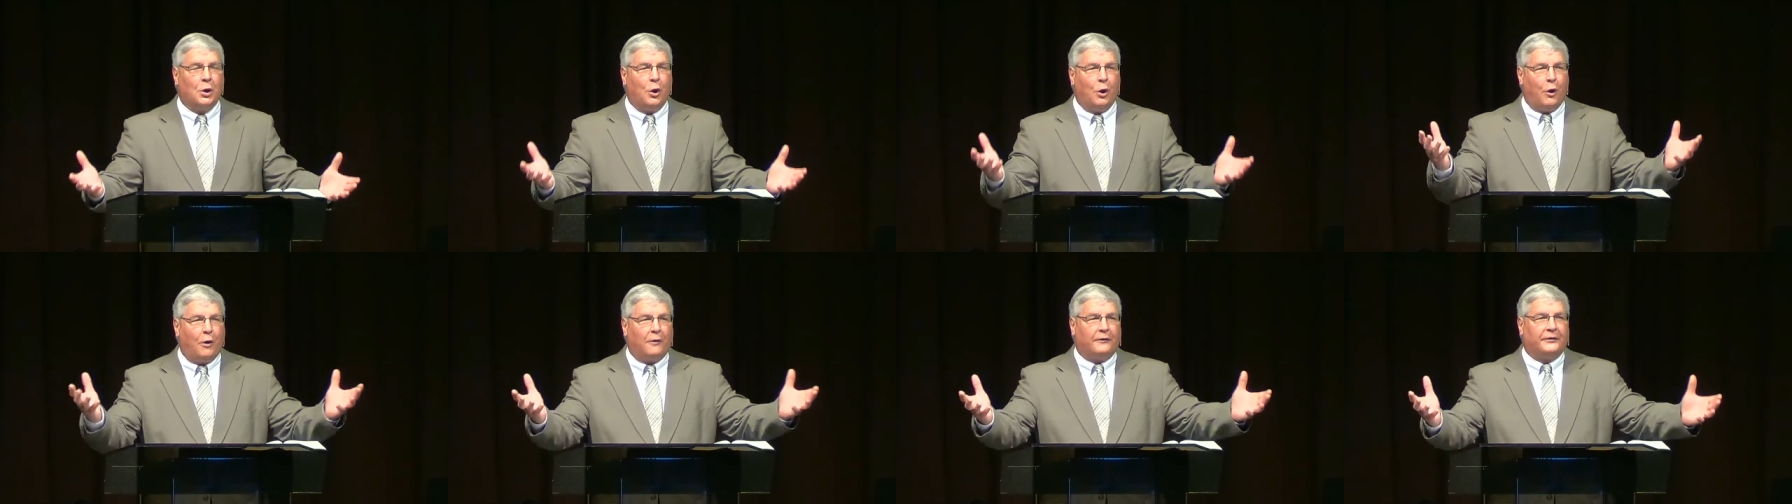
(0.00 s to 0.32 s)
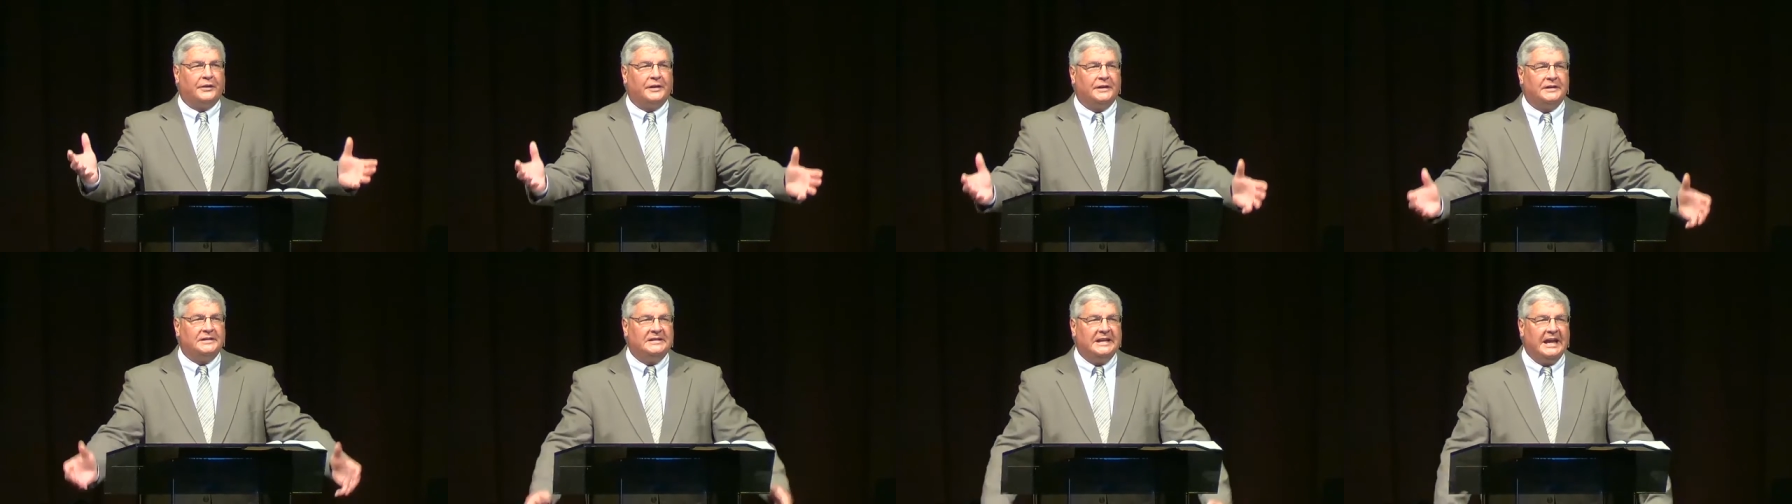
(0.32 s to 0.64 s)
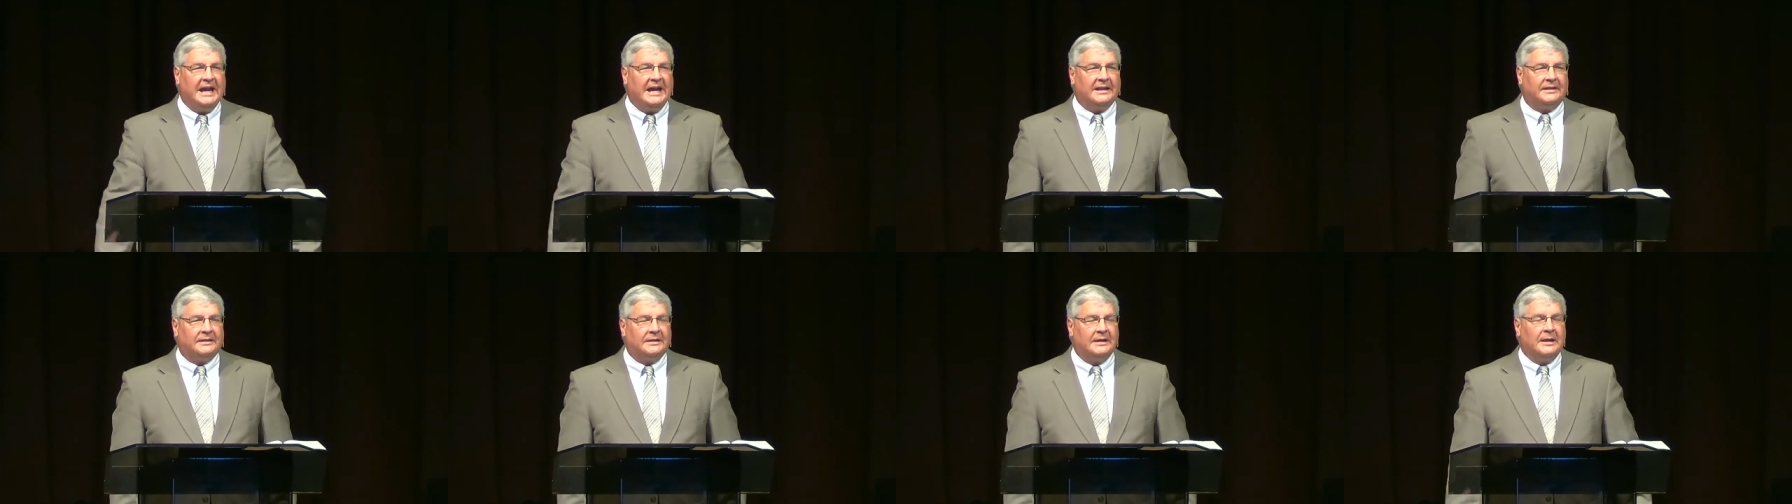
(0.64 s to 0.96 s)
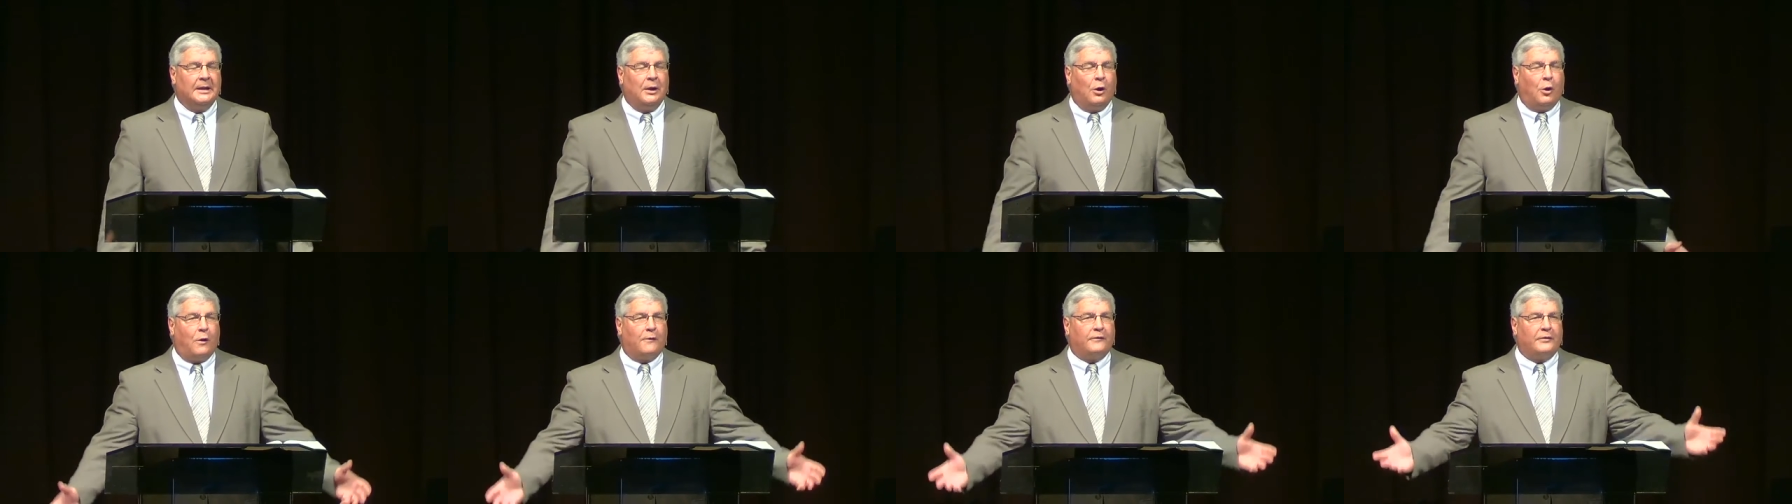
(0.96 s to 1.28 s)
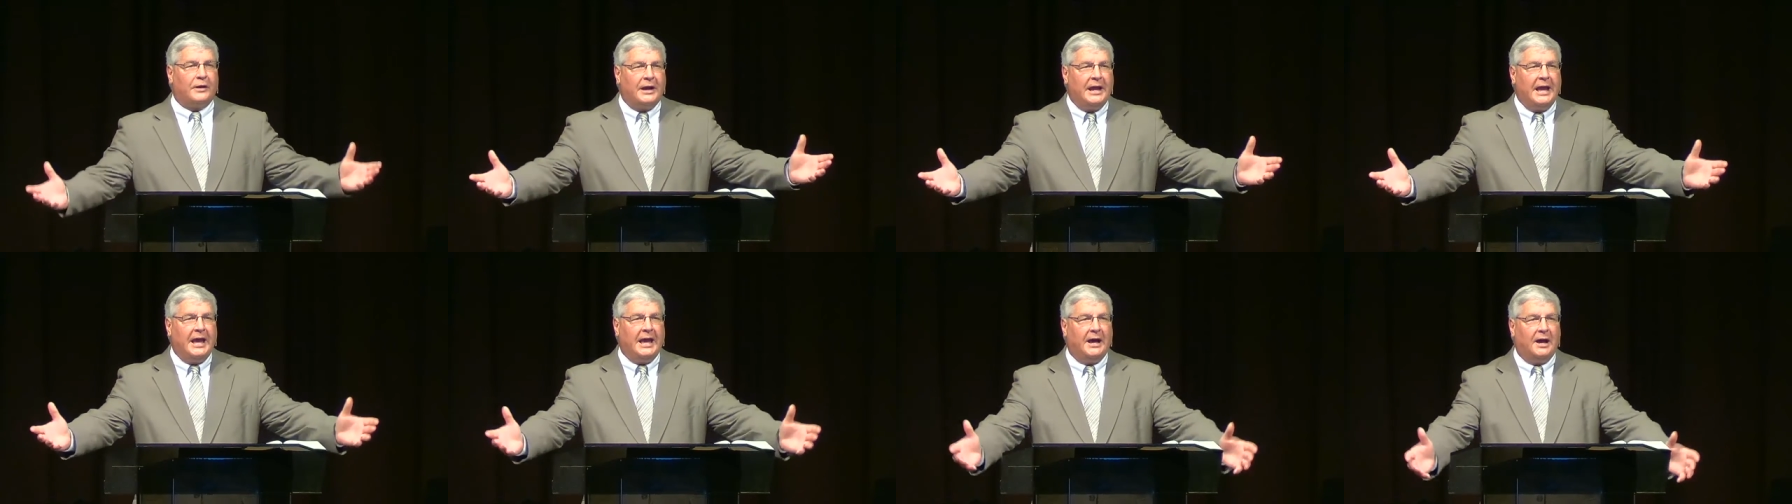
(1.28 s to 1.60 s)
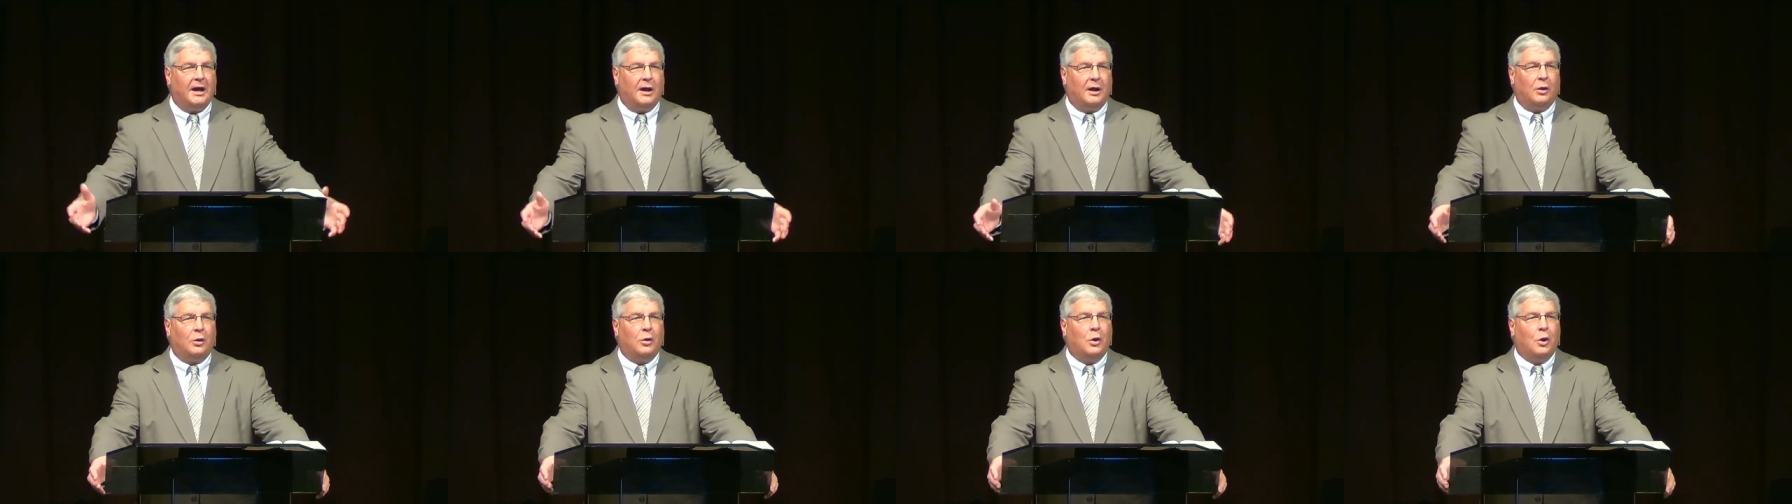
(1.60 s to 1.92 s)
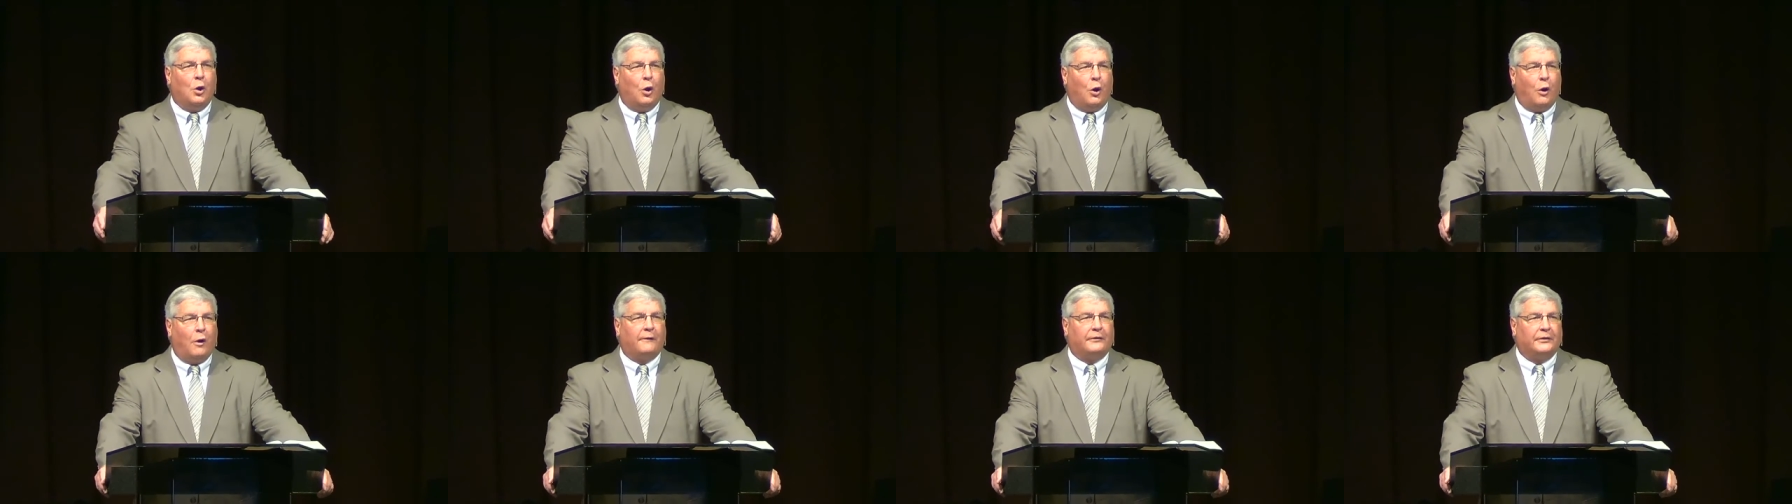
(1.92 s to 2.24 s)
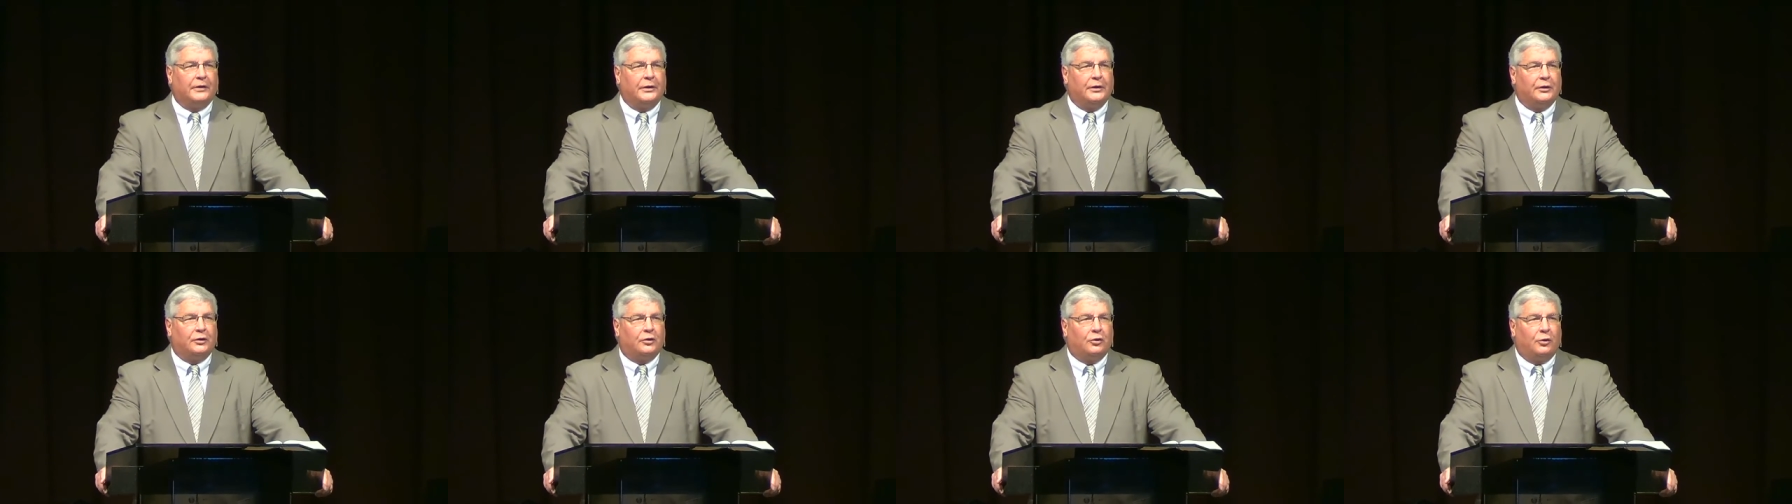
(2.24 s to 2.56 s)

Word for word: over the death, over hell, over the